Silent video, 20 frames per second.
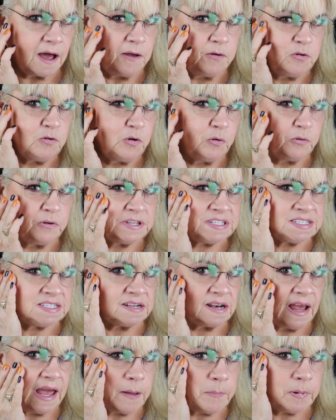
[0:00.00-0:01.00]
I will
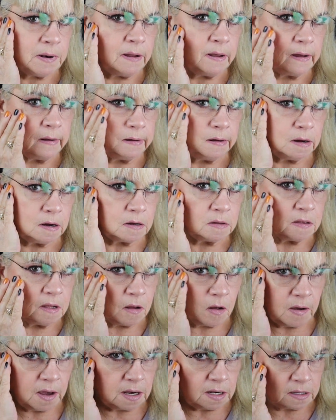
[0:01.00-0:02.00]
slap it on here, then
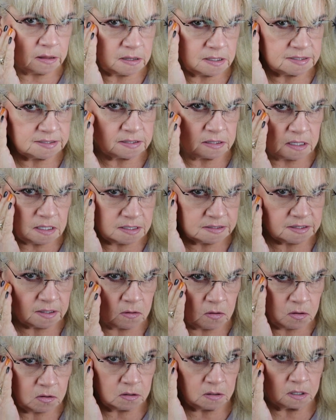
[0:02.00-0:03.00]
I'll edit this thing and
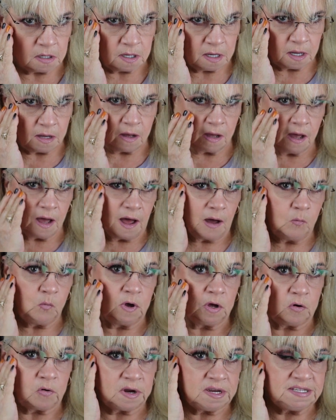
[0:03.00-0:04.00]
say, oh, I
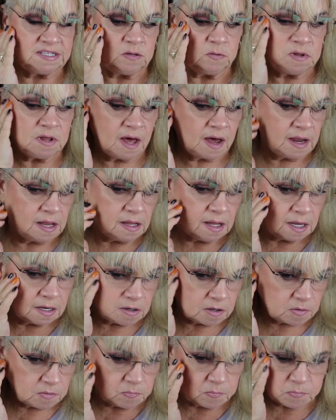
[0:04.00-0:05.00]
went crazy with the
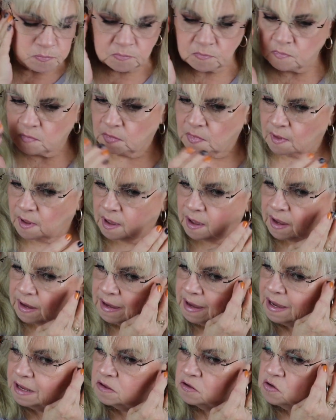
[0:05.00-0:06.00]
highlighter.
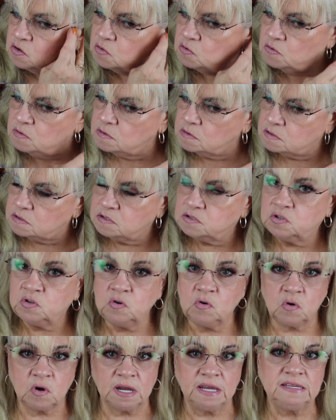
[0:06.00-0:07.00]
Can't do
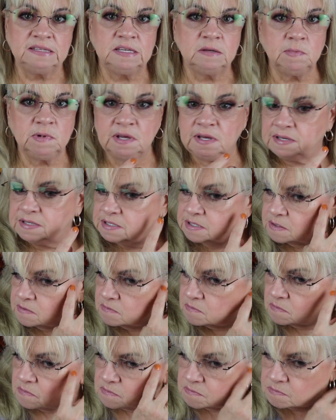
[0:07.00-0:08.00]
too crazy because,
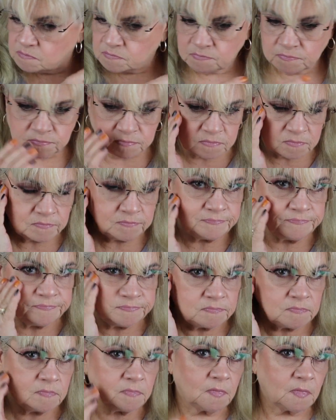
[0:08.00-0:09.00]

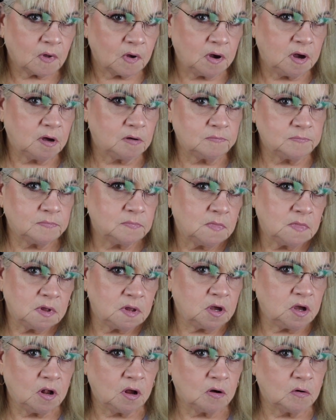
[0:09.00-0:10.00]
well,
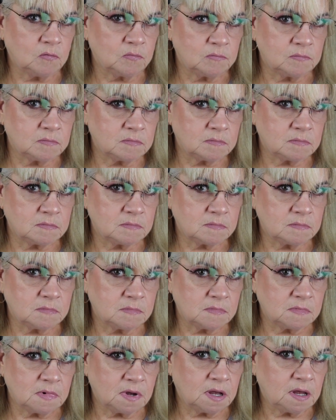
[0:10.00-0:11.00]
you know,
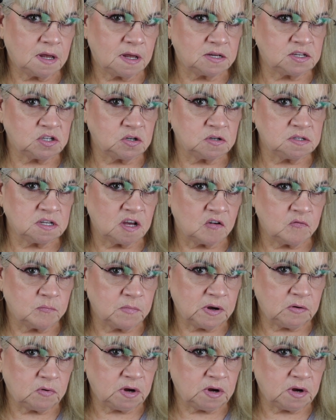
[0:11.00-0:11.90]
it shows off my